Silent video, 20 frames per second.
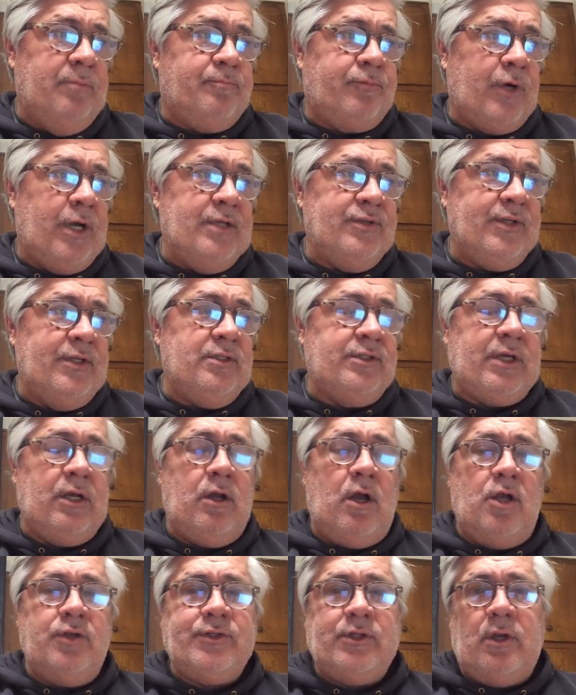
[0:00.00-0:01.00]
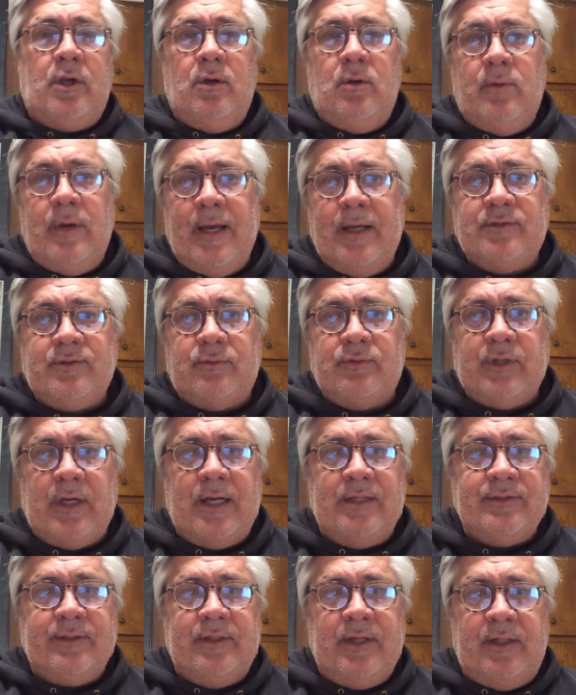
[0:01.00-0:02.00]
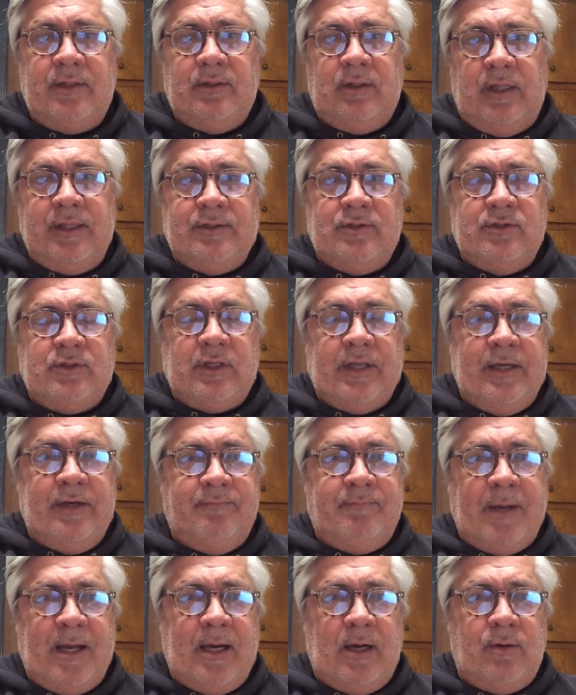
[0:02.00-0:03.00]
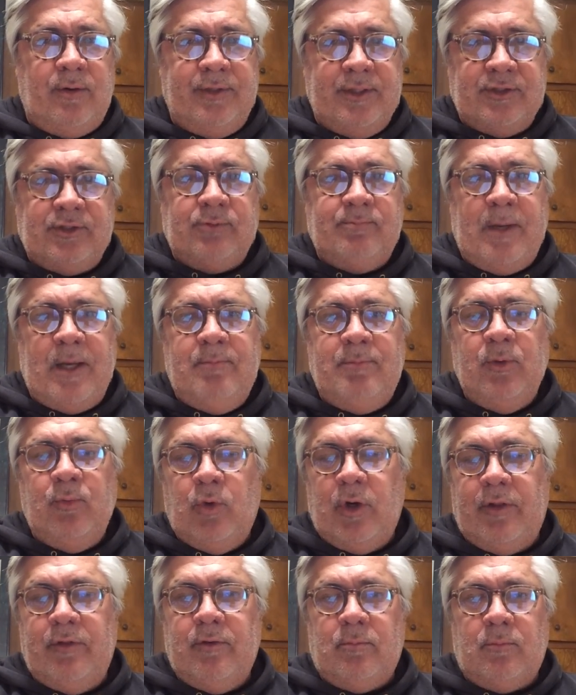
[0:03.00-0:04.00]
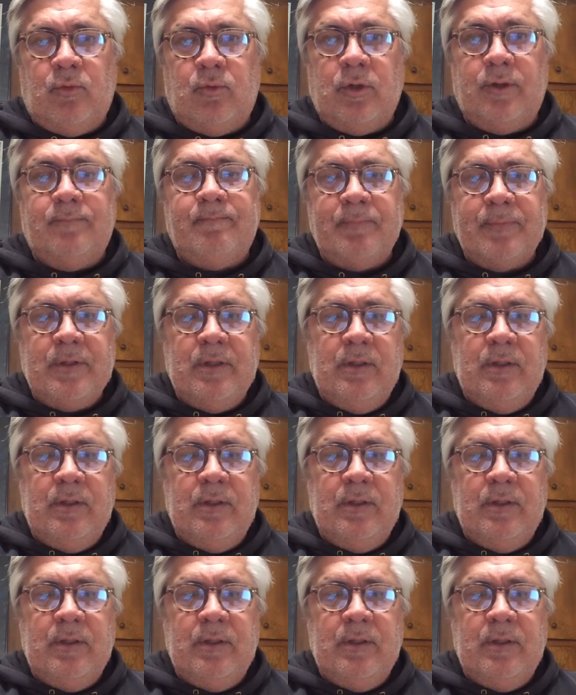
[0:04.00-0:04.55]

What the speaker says: Presidents can also exercise another legislative power, and this is maybe one of their more